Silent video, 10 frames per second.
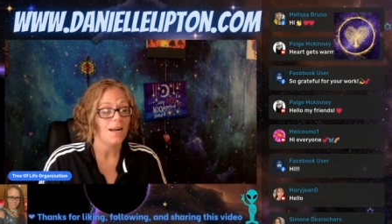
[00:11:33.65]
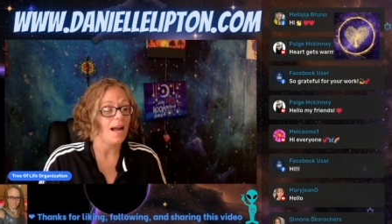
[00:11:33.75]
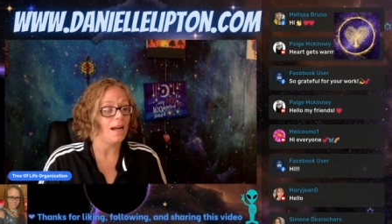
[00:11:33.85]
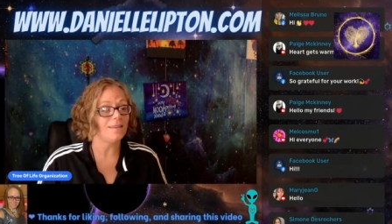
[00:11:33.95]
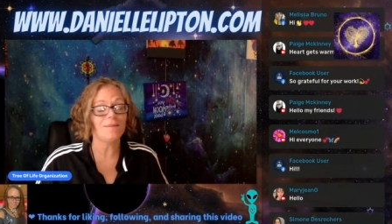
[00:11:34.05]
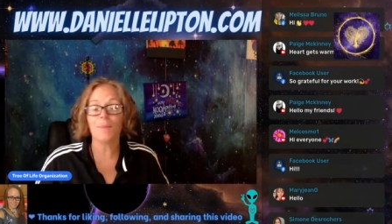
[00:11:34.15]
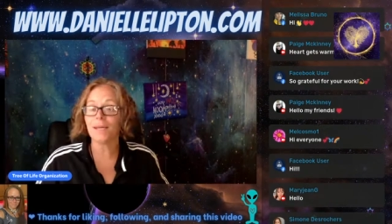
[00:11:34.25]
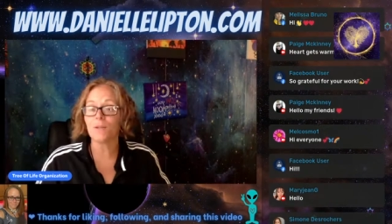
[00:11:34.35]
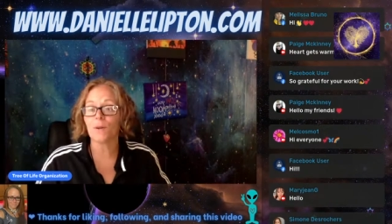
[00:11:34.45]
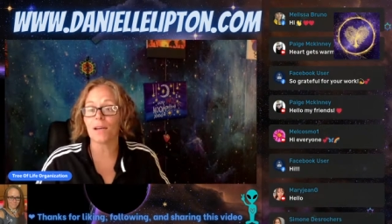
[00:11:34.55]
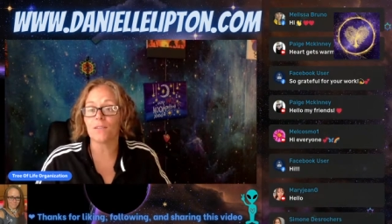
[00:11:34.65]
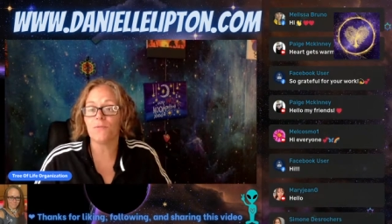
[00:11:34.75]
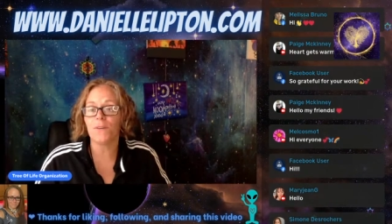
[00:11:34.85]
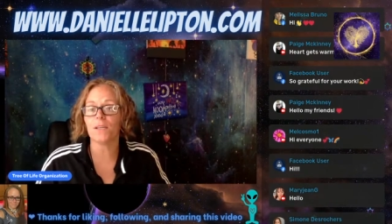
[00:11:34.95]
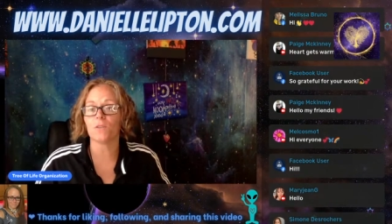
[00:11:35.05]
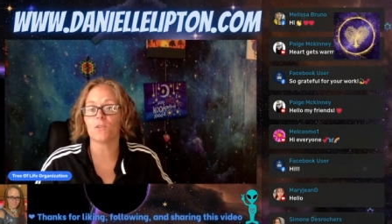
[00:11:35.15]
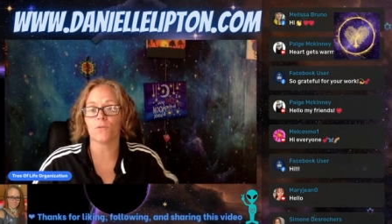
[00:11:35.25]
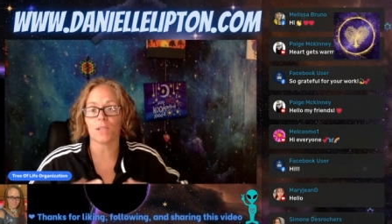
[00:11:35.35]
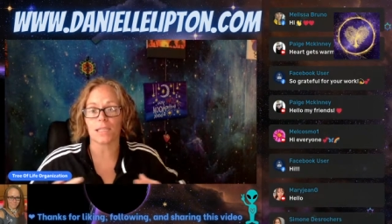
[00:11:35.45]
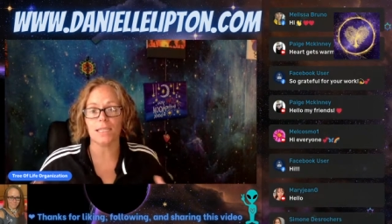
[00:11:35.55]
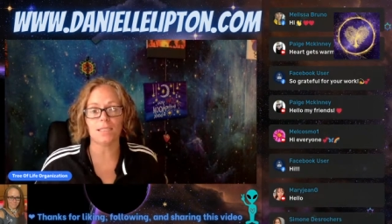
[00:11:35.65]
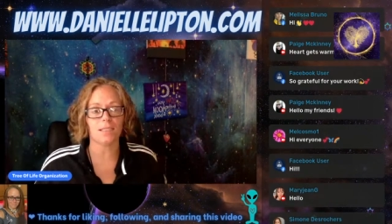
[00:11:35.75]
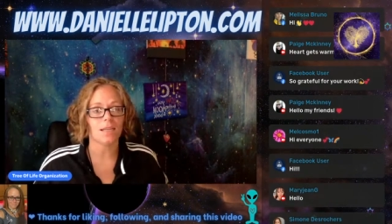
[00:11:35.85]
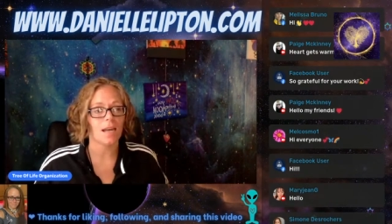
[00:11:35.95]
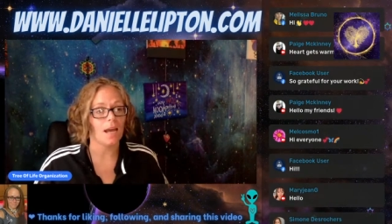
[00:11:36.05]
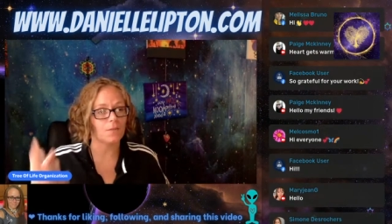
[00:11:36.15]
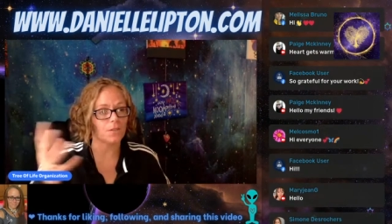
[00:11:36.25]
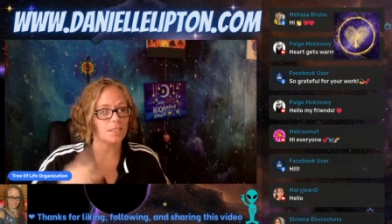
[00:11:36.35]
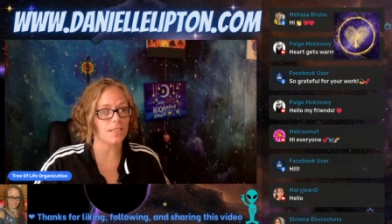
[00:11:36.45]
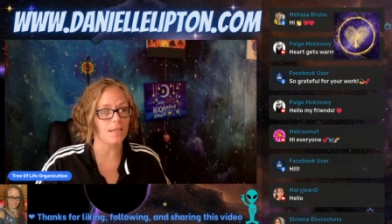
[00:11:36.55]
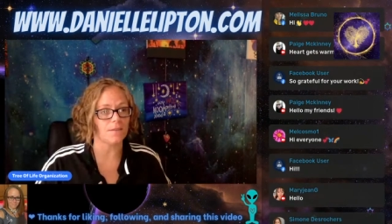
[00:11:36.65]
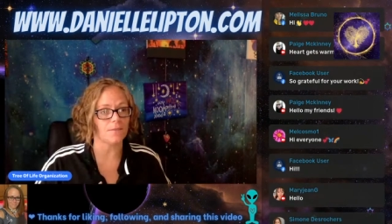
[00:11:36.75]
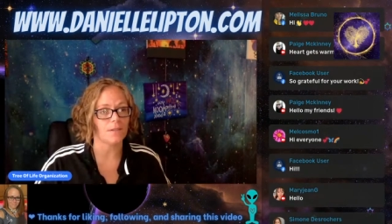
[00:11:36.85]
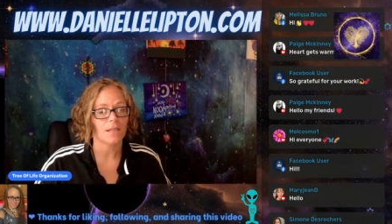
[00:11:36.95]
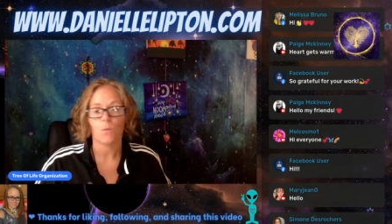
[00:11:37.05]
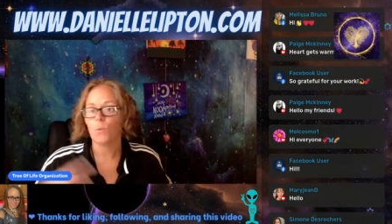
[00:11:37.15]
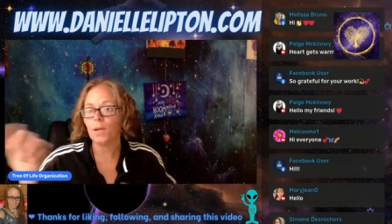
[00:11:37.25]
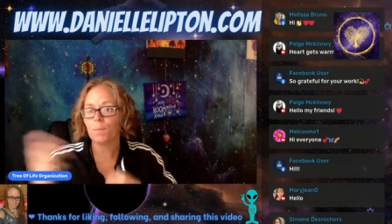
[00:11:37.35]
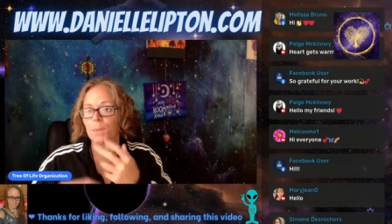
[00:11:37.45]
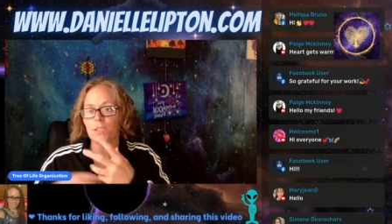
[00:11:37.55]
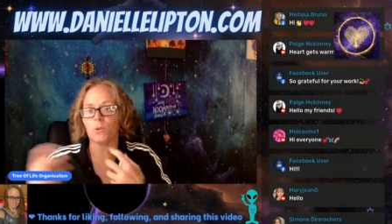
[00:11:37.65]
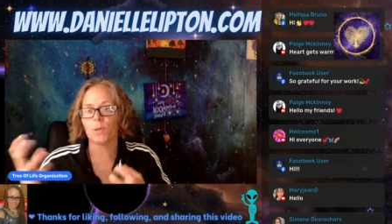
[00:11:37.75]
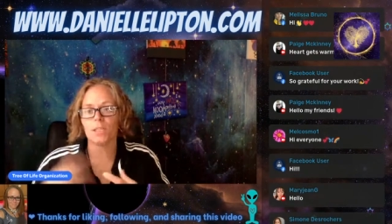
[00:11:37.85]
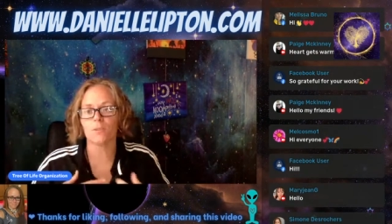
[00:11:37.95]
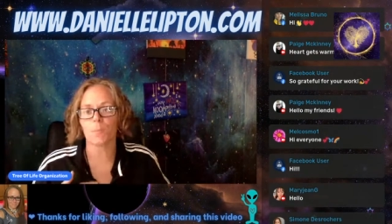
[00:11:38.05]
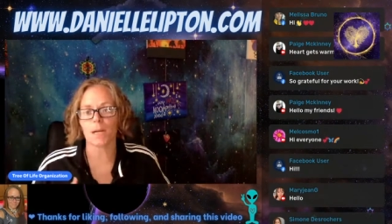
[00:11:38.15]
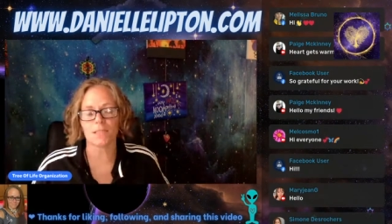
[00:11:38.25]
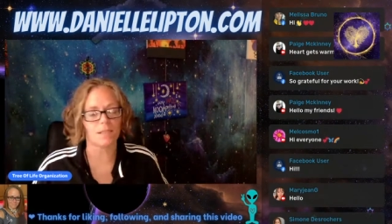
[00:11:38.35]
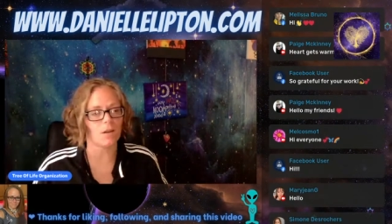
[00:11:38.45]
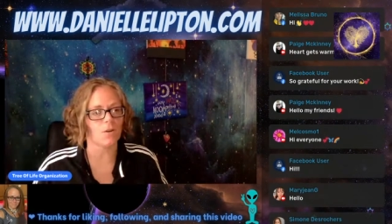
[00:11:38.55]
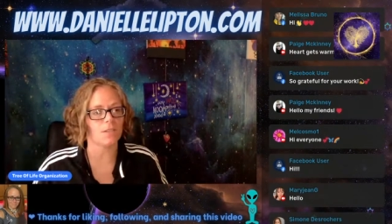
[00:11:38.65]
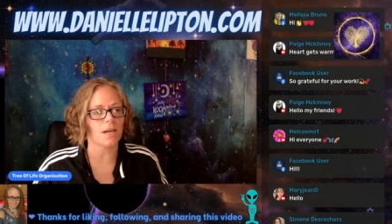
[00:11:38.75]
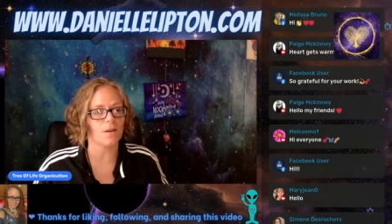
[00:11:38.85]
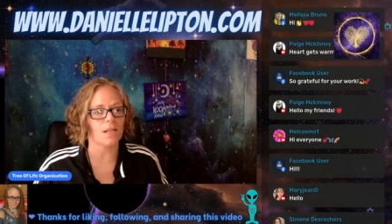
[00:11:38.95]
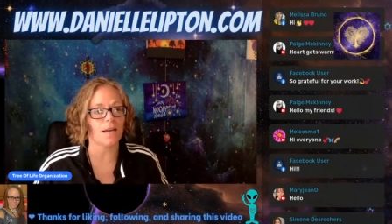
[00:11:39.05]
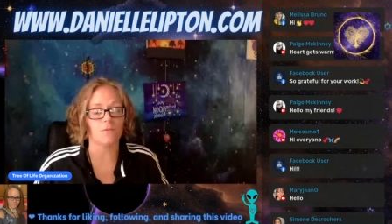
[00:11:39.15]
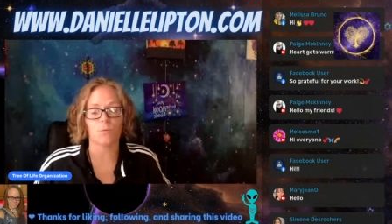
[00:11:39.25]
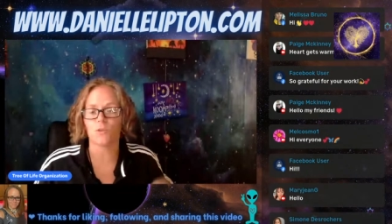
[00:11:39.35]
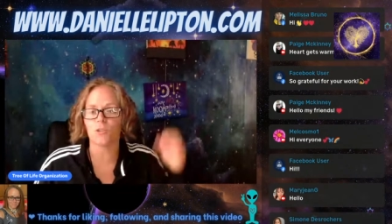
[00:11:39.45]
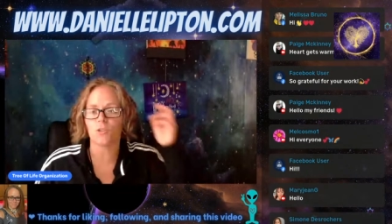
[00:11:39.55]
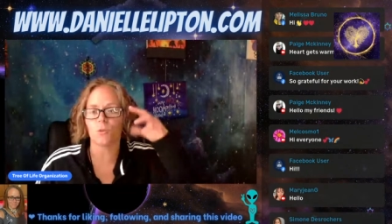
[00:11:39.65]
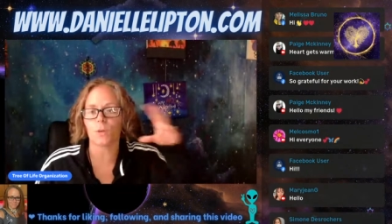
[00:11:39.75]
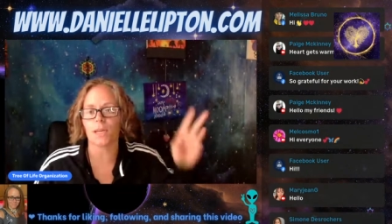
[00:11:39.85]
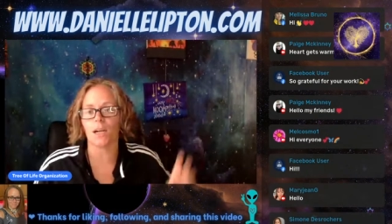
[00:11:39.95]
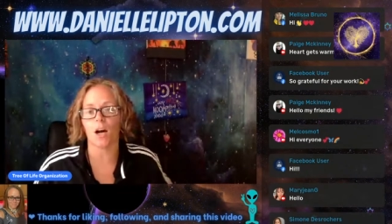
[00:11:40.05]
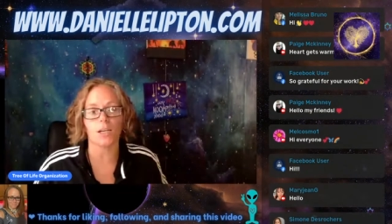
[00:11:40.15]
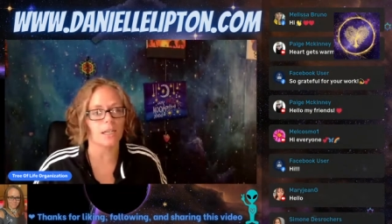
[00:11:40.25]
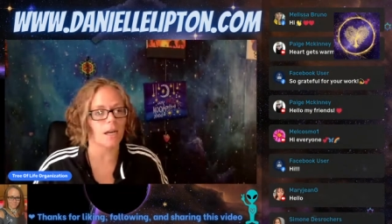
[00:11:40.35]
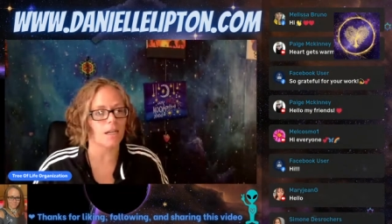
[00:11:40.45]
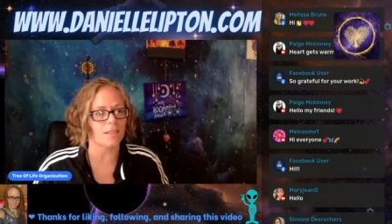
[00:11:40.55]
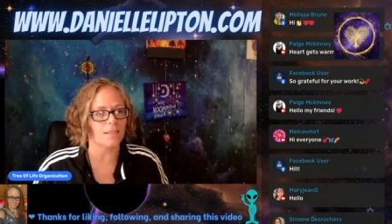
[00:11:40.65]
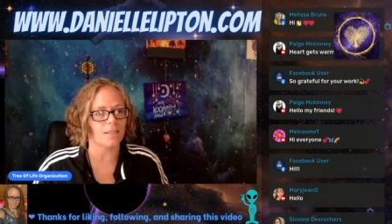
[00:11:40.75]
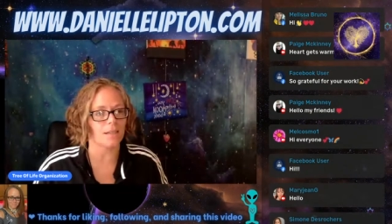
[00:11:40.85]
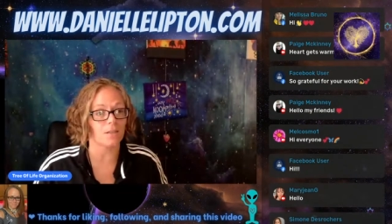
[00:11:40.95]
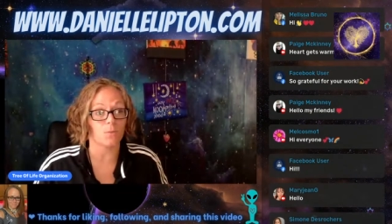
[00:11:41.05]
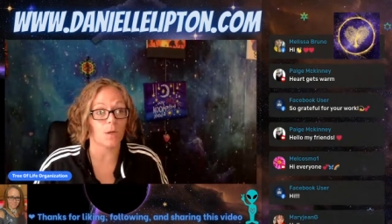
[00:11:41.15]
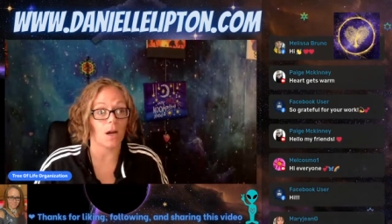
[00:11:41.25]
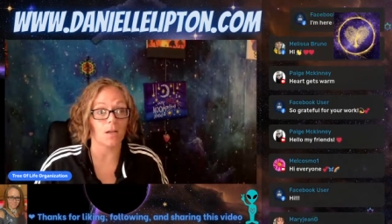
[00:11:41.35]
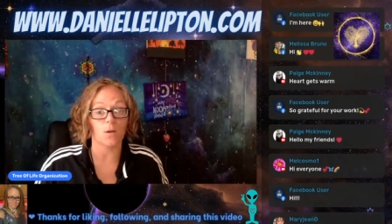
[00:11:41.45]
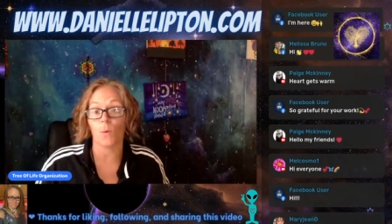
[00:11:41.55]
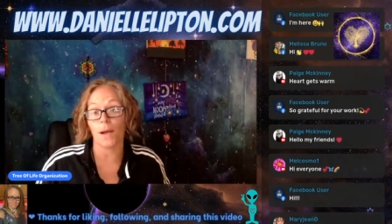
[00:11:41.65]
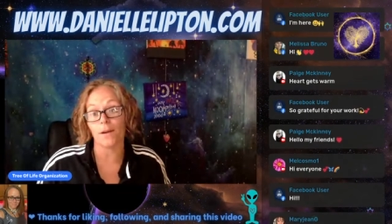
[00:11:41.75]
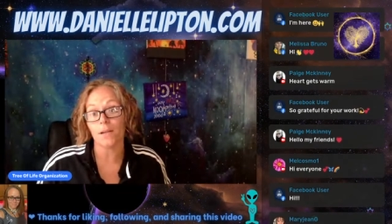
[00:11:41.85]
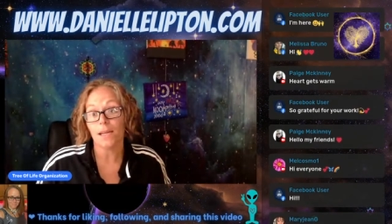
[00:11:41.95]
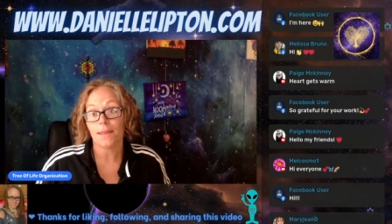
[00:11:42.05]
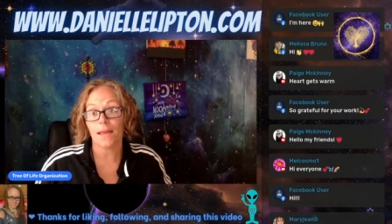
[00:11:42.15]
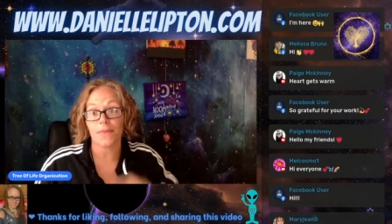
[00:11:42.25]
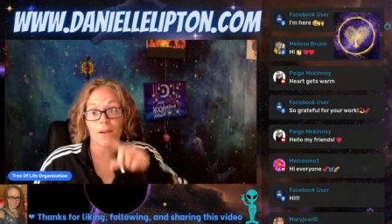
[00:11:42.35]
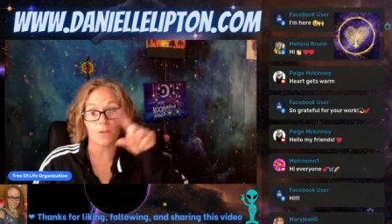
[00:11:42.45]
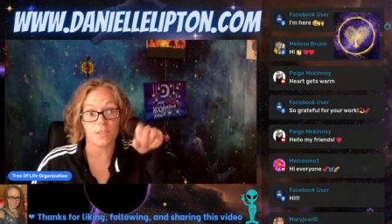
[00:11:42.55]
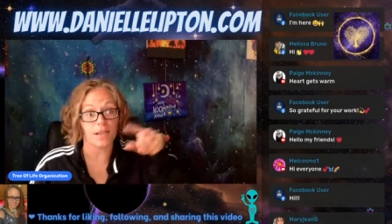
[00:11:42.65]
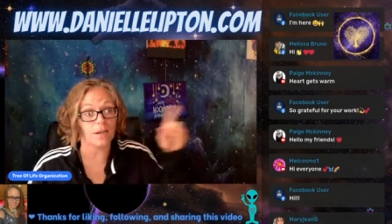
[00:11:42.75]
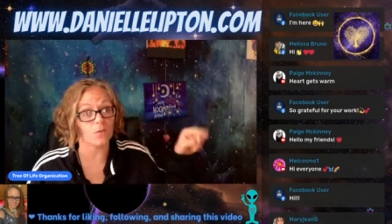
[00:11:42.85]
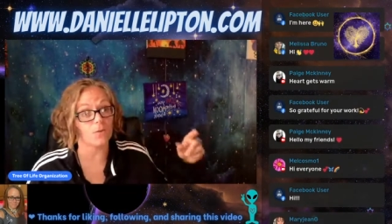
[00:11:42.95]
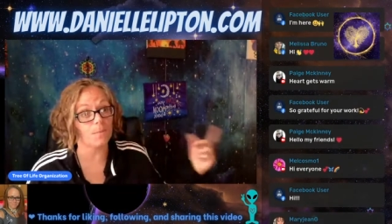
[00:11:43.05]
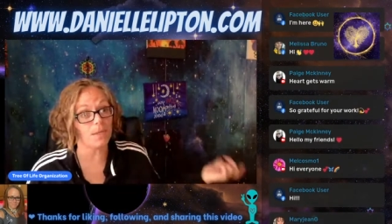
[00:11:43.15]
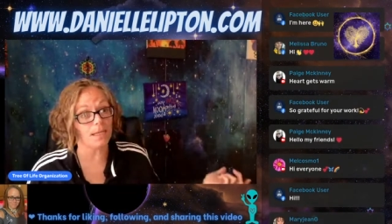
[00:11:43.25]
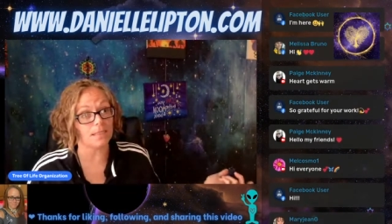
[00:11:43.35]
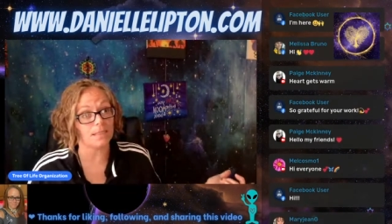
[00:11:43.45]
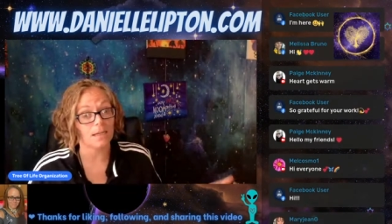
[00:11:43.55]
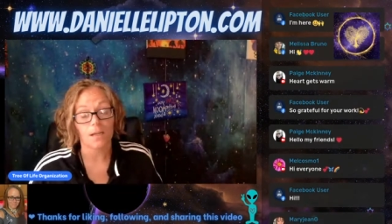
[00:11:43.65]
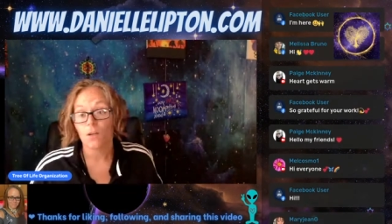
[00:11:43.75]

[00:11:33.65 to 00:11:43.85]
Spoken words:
How does it make you guys feel to release and receive? We've been doing this process our entire lives. We're just doing it unconsciously because we're unaware that there are cycle repeats.